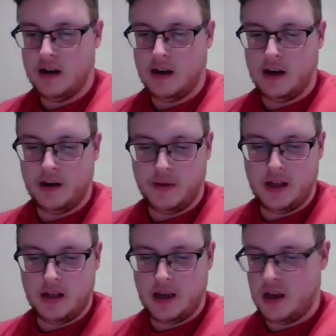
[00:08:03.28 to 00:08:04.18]

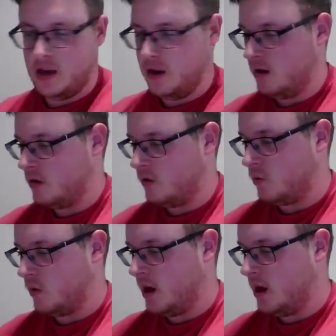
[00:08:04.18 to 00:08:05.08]
And then the
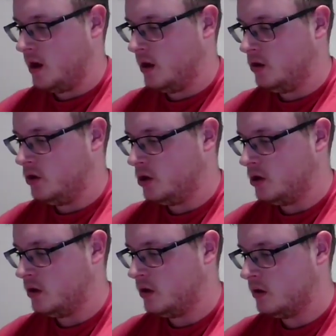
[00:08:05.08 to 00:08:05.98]
range